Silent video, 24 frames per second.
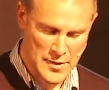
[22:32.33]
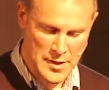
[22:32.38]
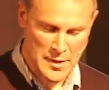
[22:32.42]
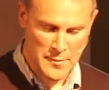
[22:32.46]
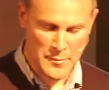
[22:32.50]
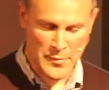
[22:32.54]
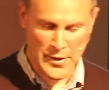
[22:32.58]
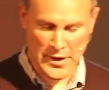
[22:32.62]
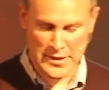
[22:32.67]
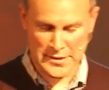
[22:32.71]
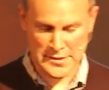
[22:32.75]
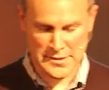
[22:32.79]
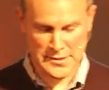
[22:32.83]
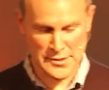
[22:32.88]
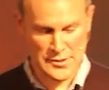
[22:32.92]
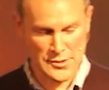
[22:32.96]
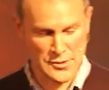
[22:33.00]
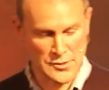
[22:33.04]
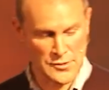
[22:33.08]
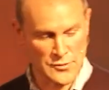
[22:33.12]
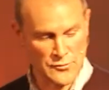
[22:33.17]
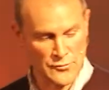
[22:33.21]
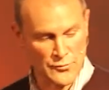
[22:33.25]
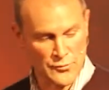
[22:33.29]
but
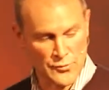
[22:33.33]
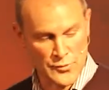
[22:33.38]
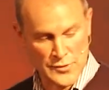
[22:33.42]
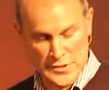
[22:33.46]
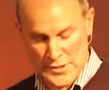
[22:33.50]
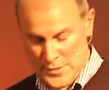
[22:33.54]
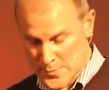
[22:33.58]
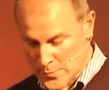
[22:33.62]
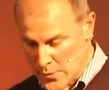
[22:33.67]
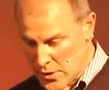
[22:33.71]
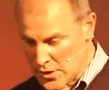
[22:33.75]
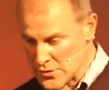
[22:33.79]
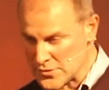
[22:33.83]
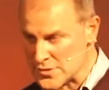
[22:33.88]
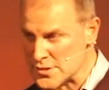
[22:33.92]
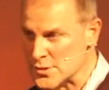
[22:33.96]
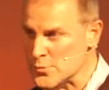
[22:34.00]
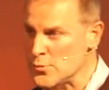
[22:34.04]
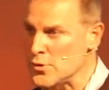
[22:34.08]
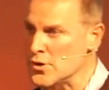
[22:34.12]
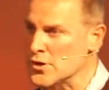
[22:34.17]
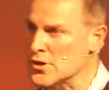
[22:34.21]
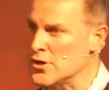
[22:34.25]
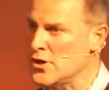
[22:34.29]
to respond to
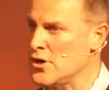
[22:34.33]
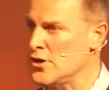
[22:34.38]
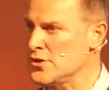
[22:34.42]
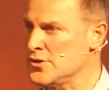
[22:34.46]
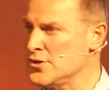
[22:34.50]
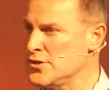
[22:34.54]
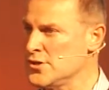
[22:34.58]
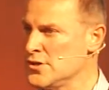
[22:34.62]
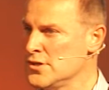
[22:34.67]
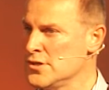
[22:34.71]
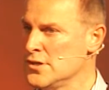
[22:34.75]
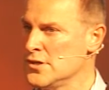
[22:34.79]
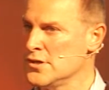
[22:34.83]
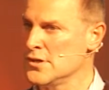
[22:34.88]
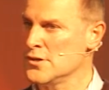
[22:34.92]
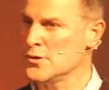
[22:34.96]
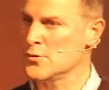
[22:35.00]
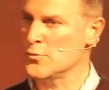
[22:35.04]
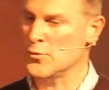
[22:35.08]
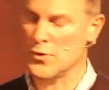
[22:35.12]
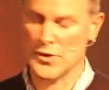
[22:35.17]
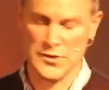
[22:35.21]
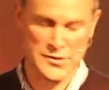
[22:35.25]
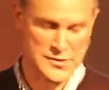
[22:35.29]
what God
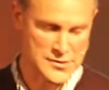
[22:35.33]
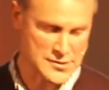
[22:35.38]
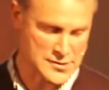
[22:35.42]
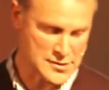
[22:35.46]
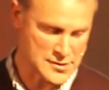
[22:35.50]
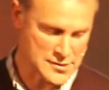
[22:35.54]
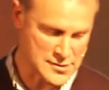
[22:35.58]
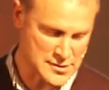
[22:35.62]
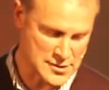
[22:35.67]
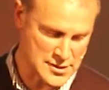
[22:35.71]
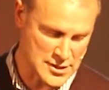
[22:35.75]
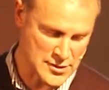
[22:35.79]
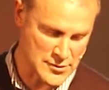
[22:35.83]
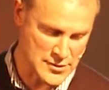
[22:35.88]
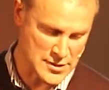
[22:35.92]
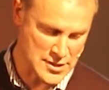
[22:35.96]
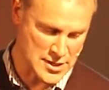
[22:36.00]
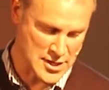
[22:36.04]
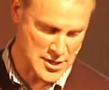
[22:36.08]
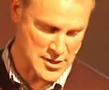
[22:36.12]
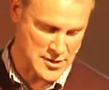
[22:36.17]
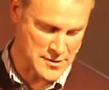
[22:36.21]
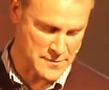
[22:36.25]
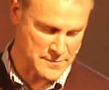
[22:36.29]
wants to do in
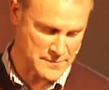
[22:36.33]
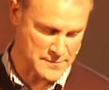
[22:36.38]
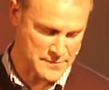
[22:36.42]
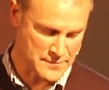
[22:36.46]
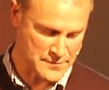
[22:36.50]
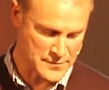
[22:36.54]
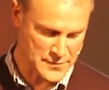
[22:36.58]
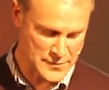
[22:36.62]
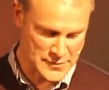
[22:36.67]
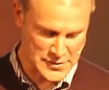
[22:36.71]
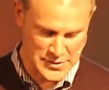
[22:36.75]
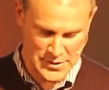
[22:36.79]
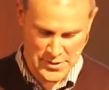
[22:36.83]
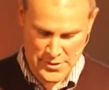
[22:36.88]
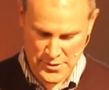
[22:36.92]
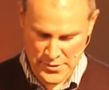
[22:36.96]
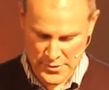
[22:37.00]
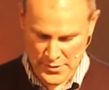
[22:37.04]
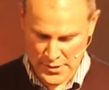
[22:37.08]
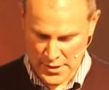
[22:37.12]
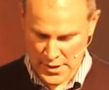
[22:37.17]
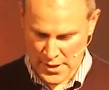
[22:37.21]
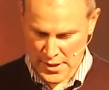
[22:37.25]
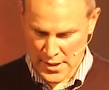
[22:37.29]
you.
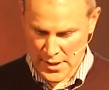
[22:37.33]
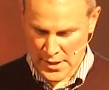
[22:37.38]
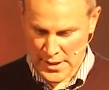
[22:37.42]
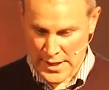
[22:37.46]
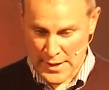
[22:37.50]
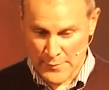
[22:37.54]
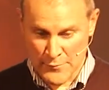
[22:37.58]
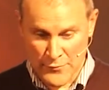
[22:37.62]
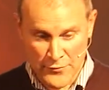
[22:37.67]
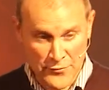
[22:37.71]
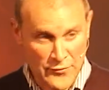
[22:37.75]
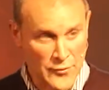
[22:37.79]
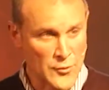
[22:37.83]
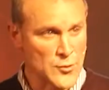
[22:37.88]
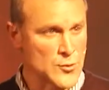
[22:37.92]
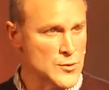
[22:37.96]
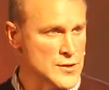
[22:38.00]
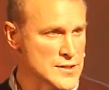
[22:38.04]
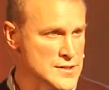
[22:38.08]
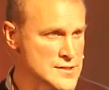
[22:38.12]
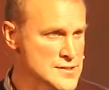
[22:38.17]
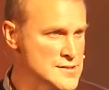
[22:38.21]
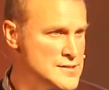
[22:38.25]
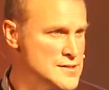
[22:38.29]
To come
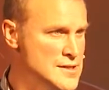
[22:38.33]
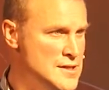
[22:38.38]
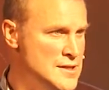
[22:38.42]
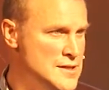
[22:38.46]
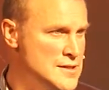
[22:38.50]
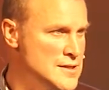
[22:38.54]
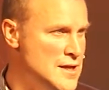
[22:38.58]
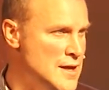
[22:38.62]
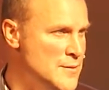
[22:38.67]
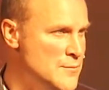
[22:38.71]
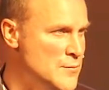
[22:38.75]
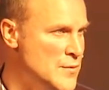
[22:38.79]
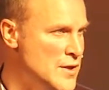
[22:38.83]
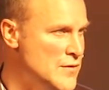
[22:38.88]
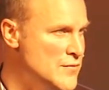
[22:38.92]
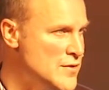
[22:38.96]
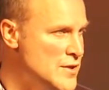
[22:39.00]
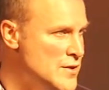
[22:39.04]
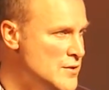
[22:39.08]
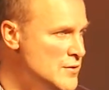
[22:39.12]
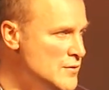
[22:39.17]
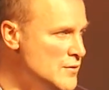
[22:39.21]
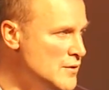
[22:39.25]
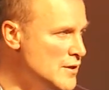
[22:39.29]
forwards if
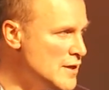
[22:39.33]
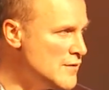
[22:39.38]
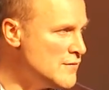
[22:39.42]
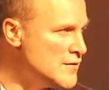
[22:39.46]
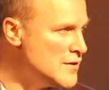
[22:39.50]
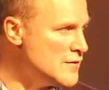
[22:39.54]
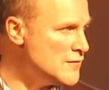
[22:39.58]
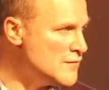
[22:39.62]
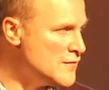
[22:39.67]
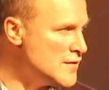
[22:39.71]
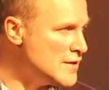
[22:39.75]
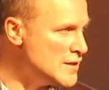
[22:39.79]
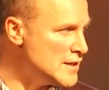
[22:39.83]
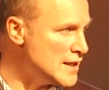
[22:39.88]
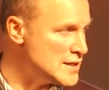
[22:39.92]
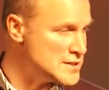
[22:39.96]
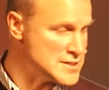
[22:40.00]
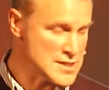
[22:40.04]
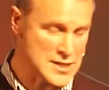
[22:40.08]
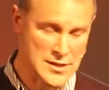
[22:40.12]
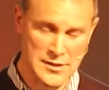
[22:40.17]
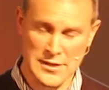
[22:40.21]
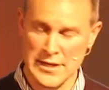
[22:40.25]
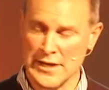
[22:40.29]
you feel
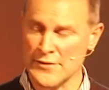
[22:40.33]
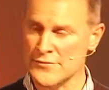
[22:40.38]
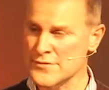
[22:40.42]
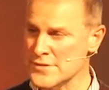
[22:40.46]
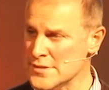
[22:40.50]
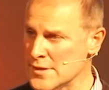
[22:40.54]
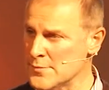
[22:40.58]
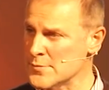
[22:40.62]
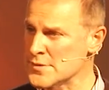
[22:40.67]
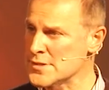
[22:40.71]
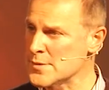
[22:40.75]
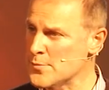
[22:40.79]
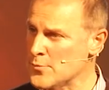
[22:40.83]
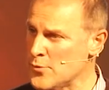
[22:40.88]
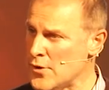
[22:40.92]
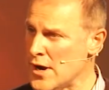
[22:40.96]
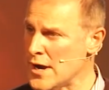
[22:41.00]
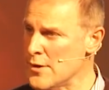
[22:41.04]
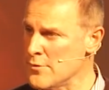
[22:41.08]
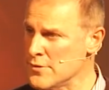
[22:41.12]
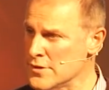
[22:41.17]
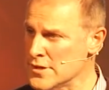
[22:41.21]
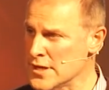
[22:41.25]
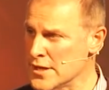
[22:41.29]
actually you'd love someone to
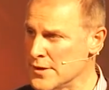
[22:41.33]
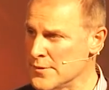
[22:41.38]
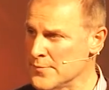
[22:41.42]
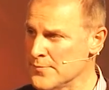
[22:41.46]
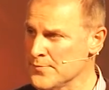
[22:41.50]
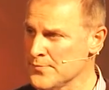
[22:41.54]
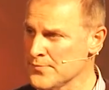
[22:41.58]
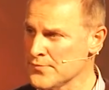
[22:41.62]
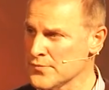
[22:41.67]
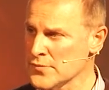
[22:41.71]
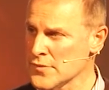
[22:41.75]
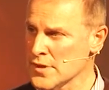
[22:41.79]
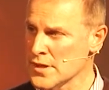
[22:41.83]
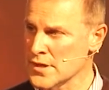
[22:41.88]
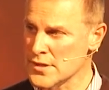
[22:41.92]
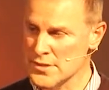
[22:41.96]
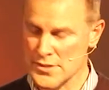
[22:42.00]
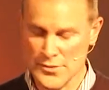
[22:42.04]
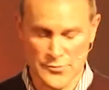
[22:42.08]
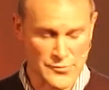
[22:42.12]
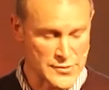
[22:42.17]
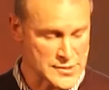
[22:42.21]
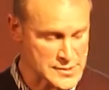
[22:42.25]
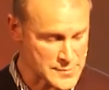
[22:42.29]
pray with you.
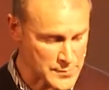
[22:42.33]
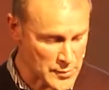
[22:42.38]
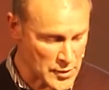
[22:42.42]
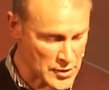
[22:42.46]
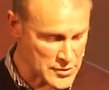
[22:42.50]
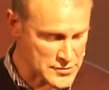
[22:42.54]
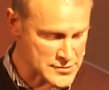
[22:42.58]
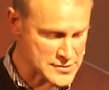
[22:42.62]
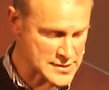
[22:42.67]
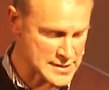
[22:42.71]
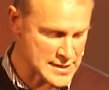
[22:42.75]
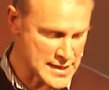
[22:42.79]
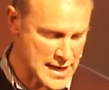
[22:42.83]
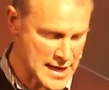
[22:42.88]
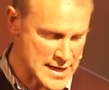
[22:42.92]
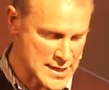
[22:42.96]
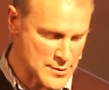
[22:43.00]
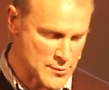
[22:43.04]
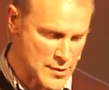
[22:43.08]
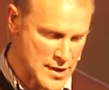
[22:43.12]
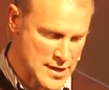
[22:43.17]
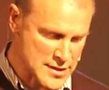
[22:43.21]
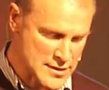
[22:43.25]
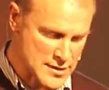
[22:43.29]
To respond in any
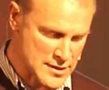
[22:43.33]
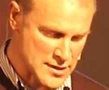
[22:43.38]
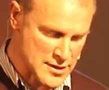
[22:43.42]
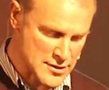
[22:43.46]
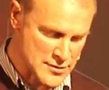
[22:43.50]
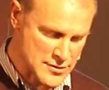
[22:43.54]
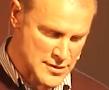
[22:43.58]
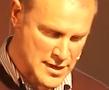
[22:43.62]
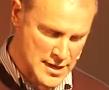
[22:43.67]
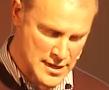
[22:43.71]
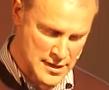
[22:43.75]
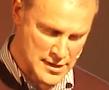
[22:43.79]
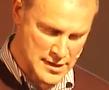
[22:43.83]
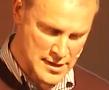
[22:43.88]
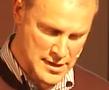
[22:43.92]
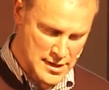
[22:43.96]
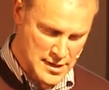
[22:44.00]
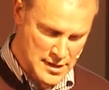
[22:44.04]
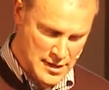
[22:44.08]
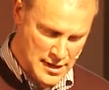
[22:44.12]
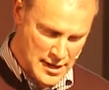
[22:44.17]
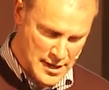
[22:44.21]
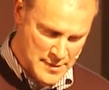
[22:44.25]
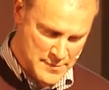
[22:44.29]
way that you think
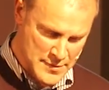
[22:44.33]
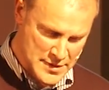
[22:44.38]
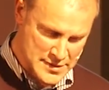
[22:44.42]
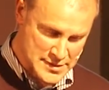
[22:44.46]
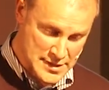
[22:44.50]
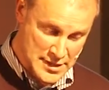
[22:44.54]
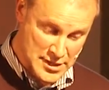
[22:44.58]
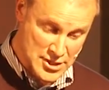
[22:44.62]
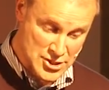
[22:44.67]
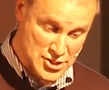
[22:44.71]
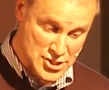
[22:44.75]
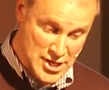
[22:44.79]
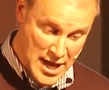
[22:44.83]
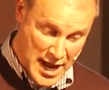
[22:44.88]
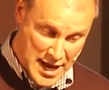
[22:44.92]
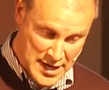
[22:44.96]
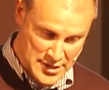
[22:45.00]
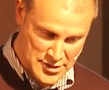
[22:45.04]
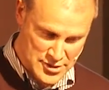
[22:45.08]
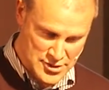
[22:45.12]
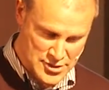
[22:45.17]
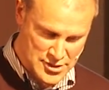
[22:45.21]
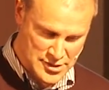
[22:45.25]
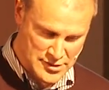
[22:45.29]
is going to
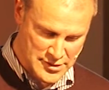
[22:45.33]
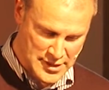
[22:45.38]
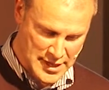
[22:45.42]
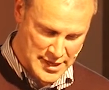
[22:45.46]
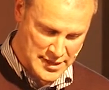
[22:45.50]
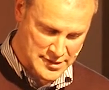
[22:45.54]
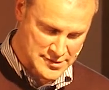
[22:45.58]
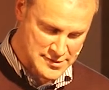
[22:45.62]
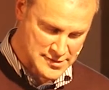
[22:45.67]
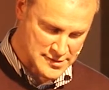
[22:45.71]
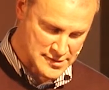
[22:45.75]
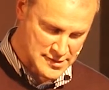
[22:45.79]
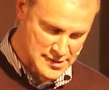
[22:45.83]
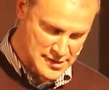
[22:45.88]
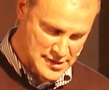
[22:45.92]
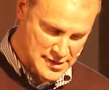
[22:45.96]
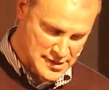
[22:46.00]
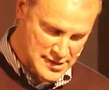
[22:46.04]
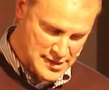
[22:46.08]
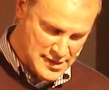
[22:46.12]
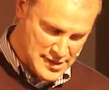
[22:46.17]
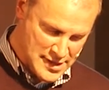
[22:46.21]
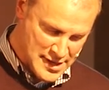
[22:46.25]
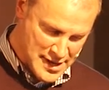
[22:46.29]
change things.
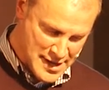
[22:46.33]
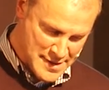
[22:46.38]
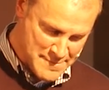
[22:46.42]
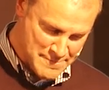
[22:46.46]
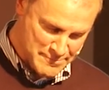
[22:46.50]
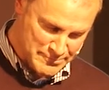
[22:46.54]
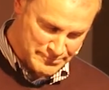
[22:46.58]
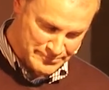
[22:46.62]
There